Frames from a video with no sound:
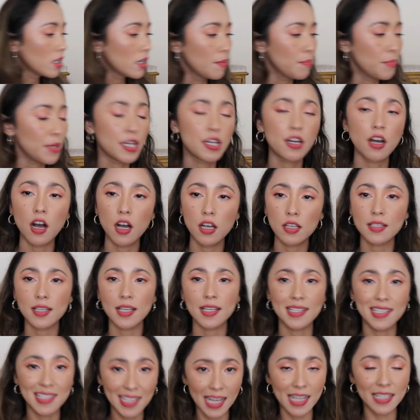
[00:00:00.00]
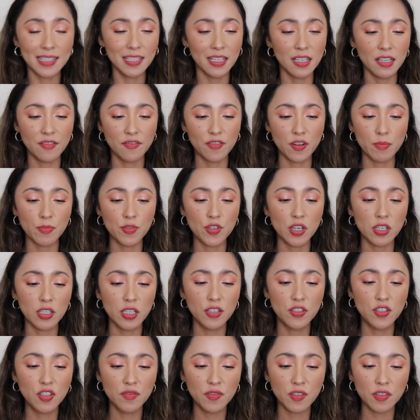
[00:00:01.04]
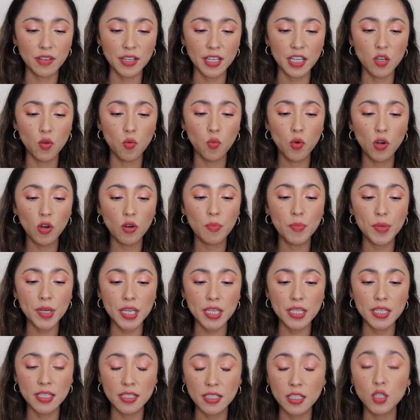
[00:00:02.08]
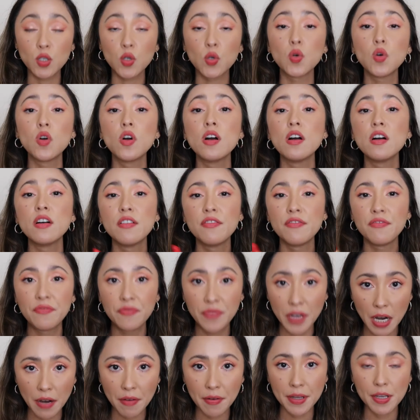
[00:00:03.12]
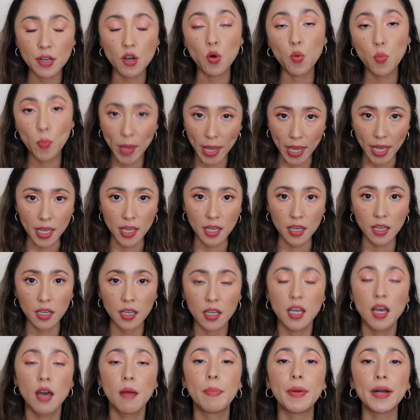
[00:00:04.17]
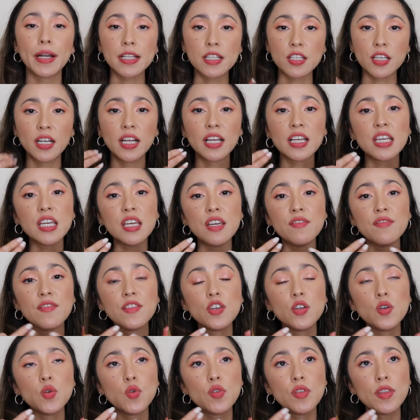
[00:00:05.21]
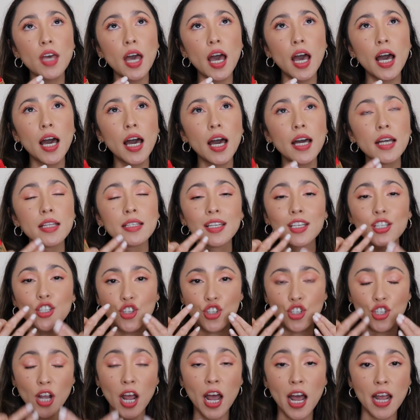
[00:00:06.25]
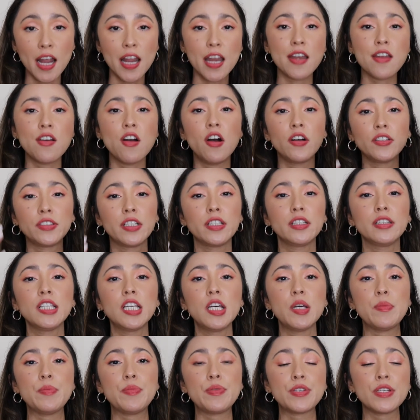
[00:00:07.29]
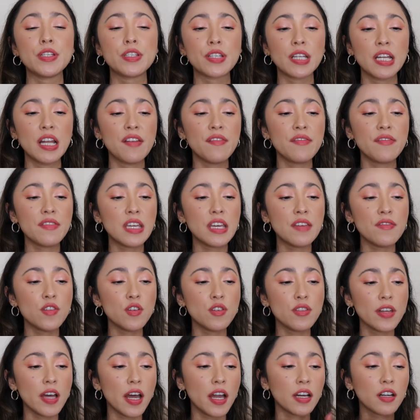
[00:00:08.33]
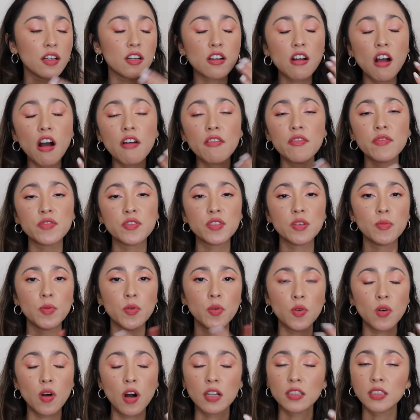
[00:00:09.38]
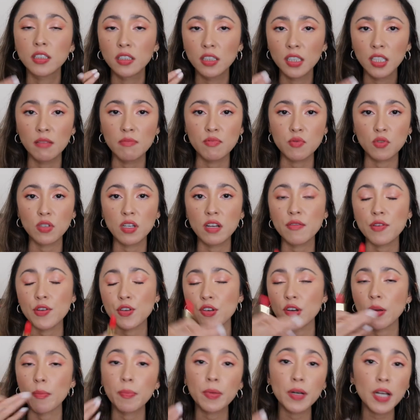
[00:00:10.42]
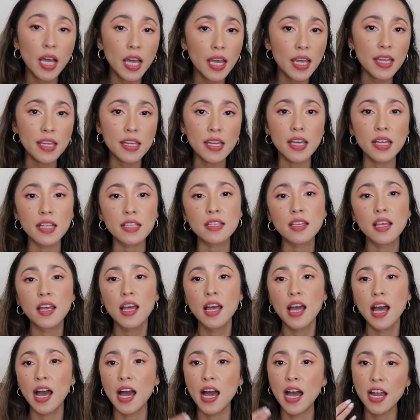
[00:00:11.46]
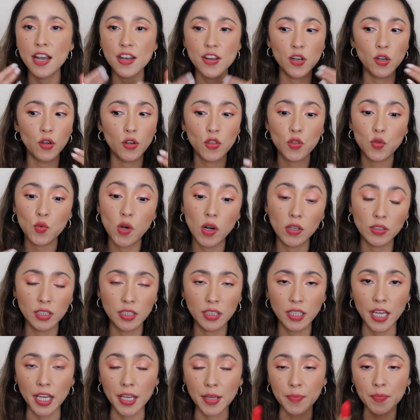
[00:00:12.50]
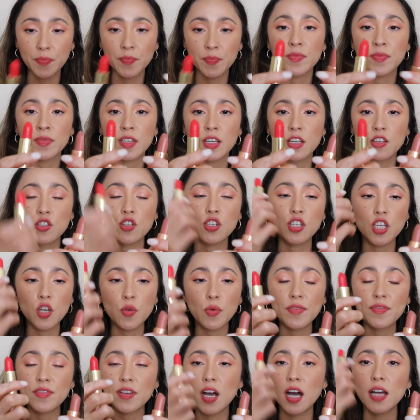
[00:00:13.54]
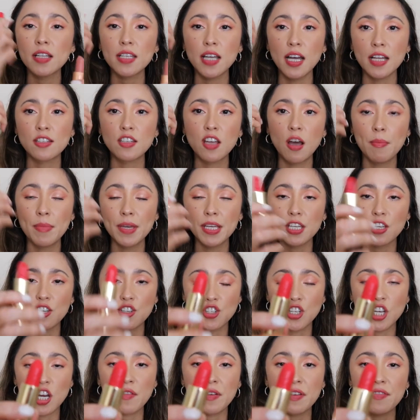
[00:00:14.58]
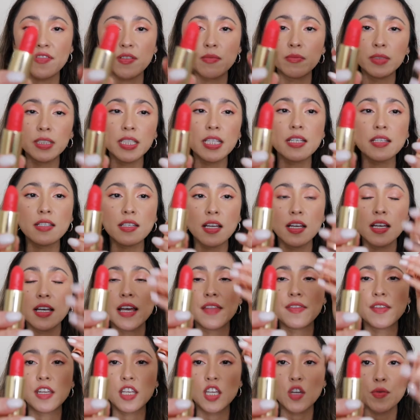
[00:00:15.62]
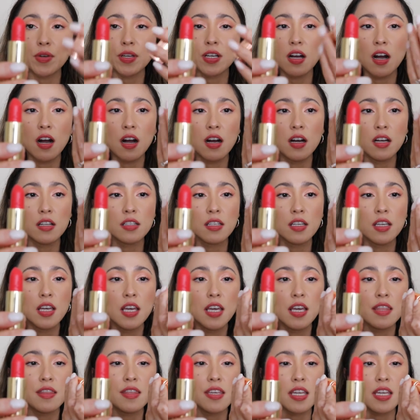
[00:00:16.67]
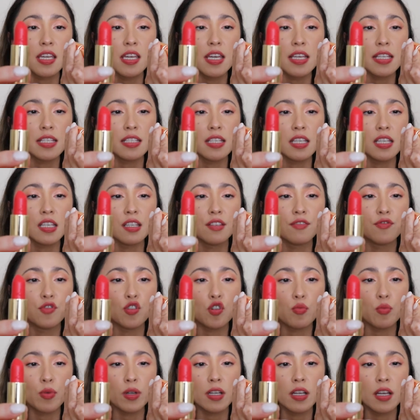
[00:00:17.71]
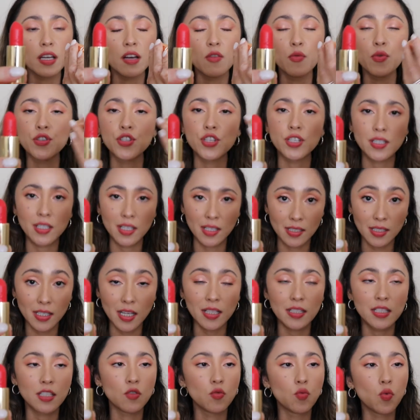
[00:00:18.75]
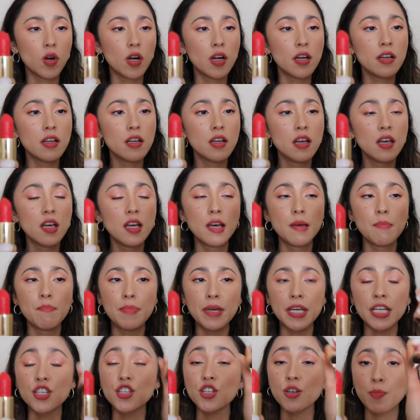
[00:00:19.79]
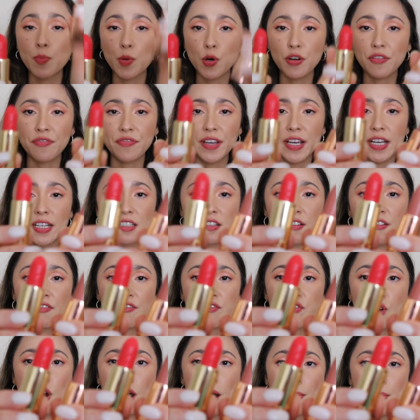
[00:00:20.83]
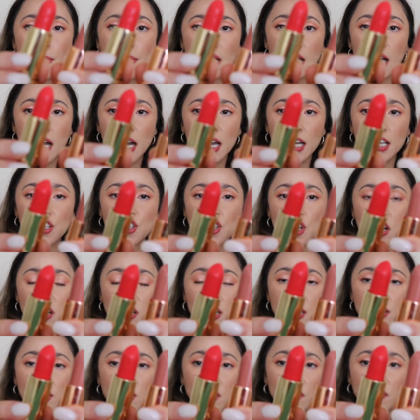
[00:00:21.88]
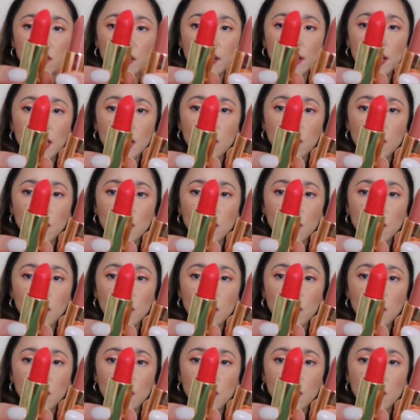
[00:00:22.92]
because satin from Charlotte Tilbury will be still very opaque, but it's gonna give you that shine on the lips. It's gonna give you that comfortable on the lips whenever you're applying it, and you know, throughout the day. So here we've got Atomic Cherry from Lisa, and then here we got the Kissing formula, which is the satin one, Bitch Perfect from uh, Charlotte Tilbury,